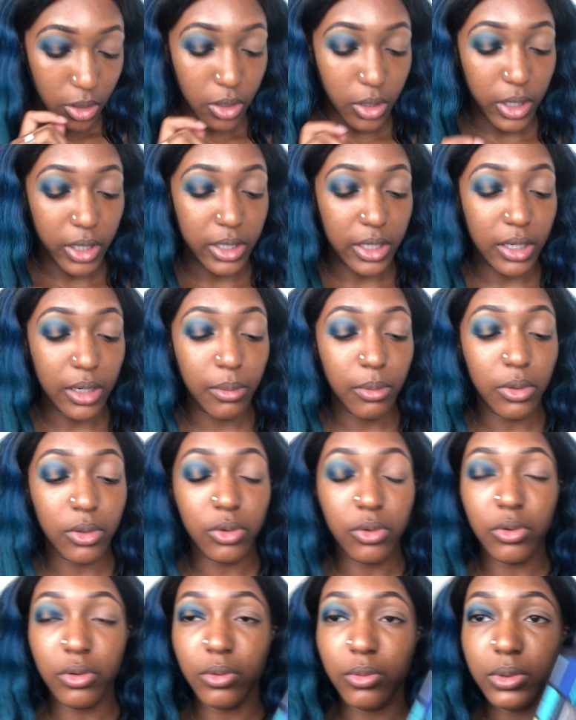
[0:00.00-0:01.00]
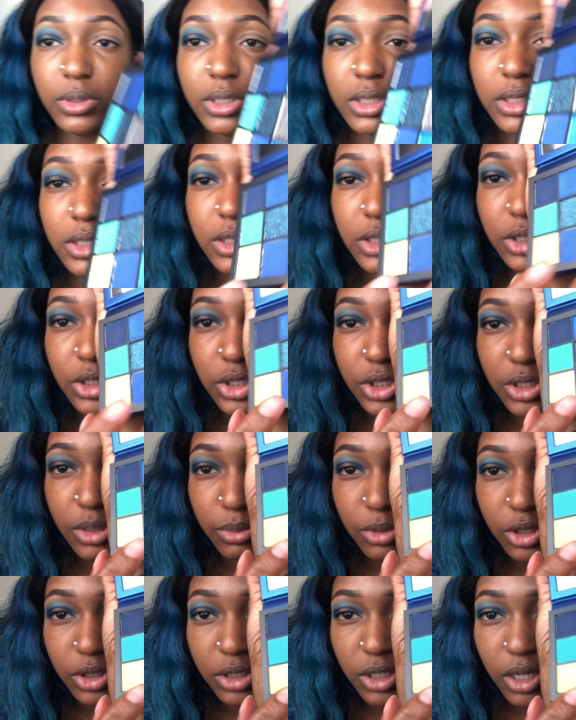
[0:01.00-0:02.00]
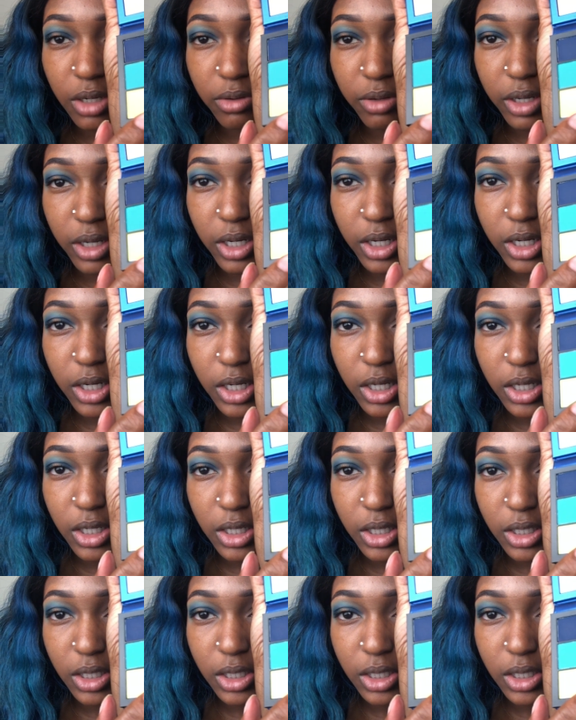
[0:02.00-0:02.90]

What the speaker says: Okay, then I'm gonna go in with this shimmer shade right here,